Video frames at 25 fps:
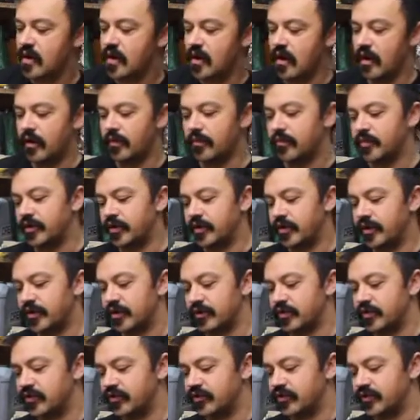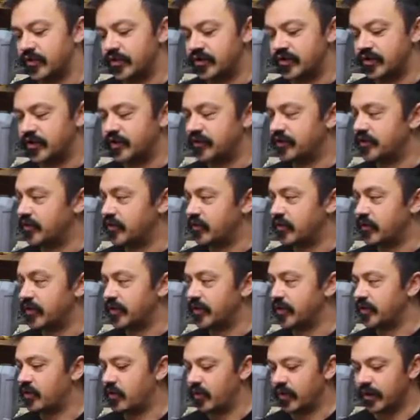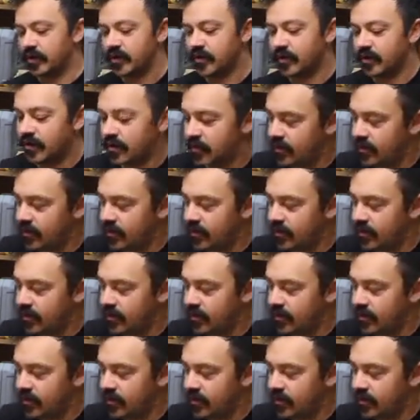I'm going to use the chisel really quick